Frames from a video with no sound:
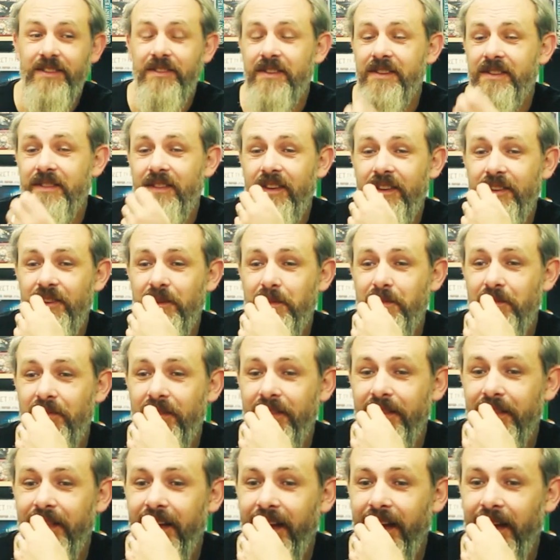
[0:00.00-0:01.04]
sort of humour
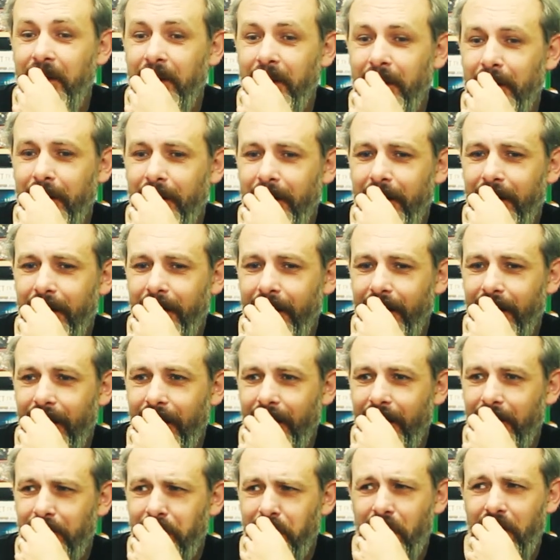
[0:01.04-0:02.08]
in there.
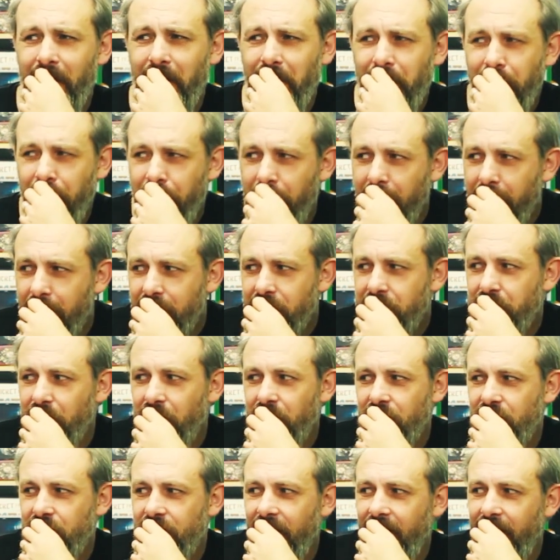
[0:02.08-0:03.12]
Um, when I first
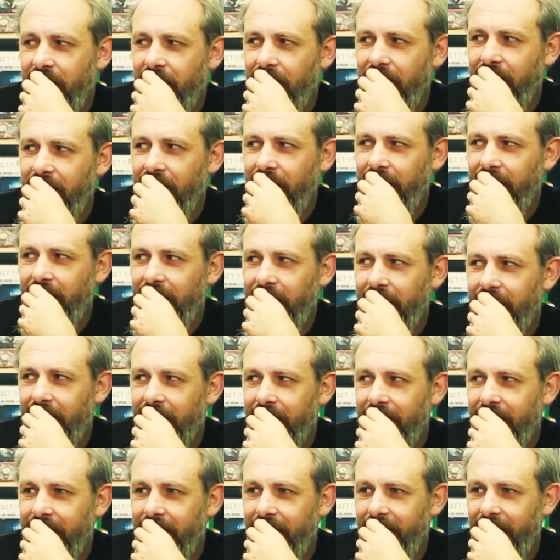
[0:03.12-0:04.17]
watched it, I
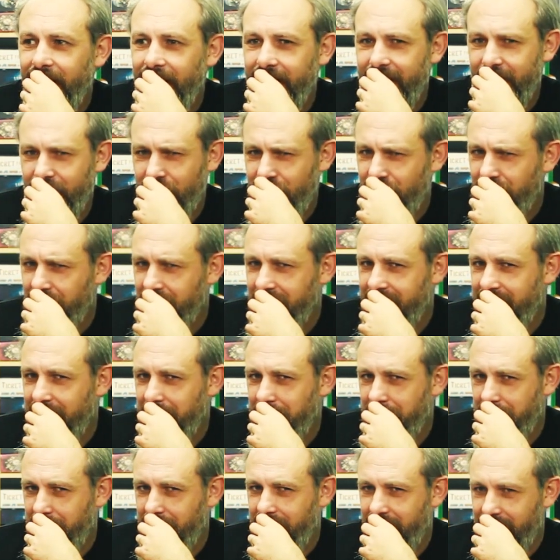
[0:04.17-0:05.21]
I enjoyed
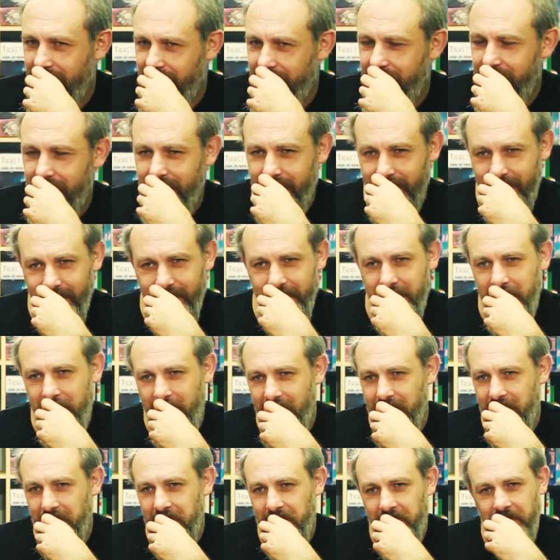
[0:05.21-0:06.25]
it, but
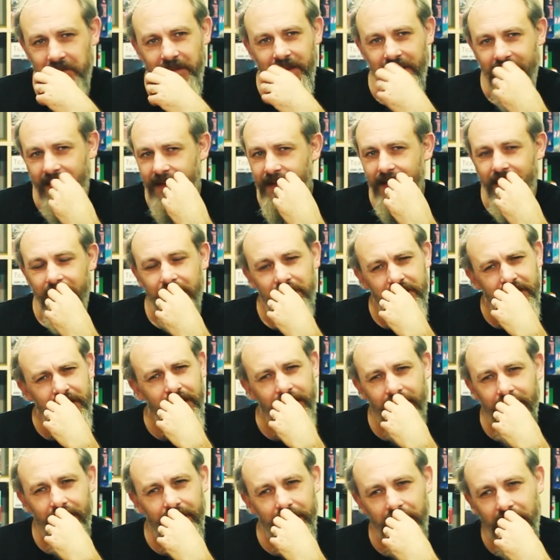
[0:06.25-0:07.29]
kind of was
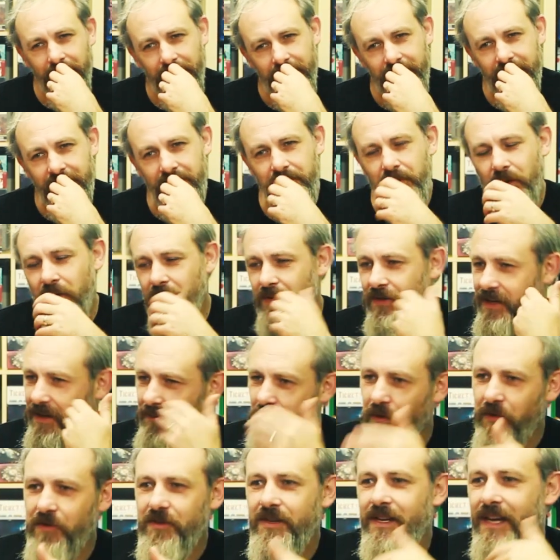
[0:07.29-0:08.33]
like, what have I just watched?
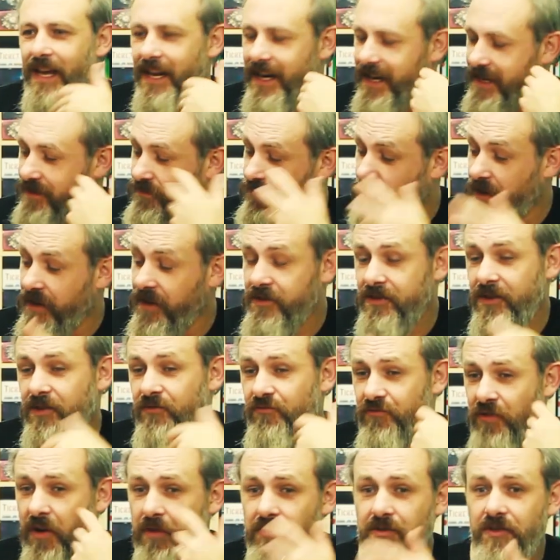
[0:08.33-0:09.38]
And watched it again. It's one of those that
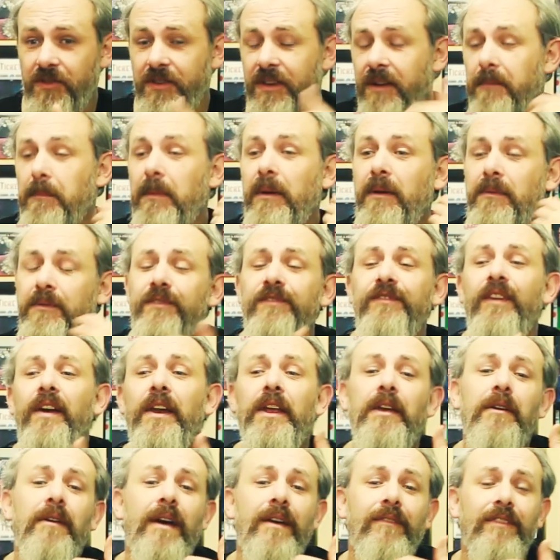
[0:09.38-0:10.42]
grows on you and becomes
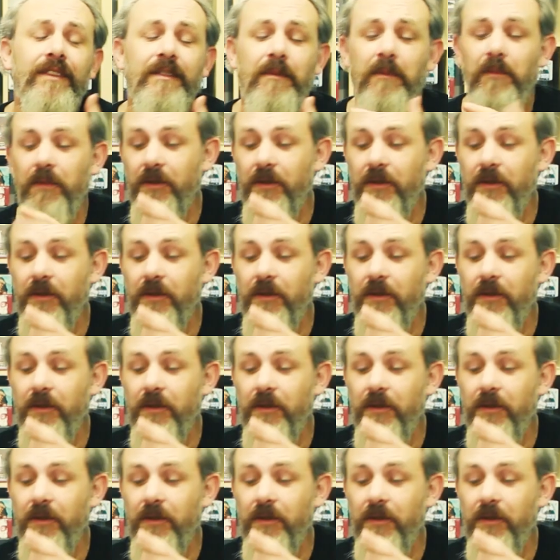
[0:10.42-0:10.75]
funnier every time I